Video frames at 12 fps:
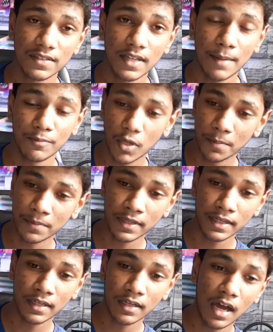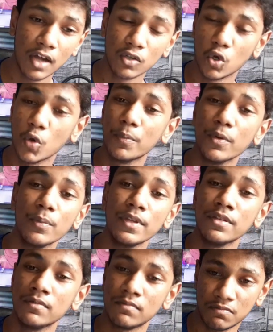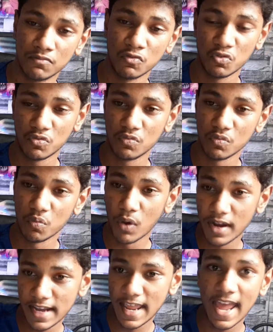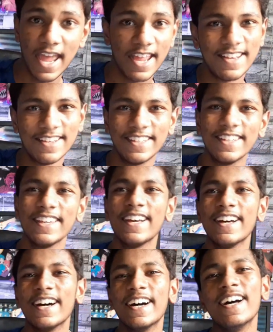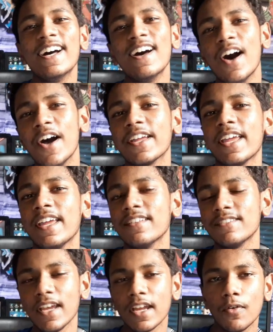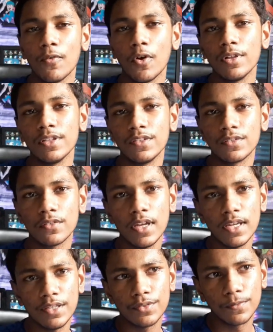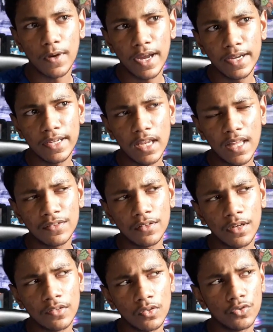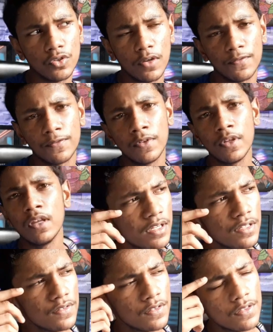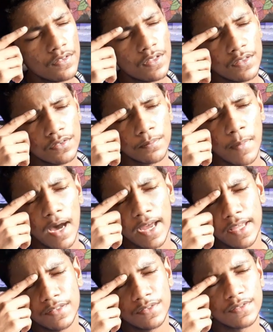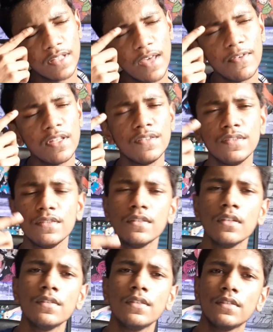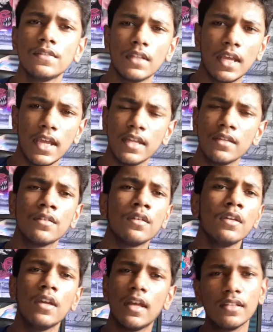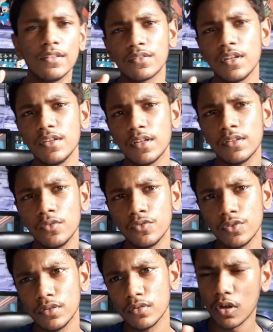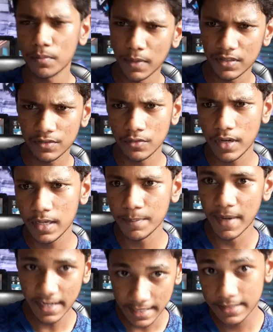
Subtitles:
laptops can't open with one hand. Okay, second of all, the screen is fine. It has a resolution of 1666 by 768. The screen resolution not much great, but it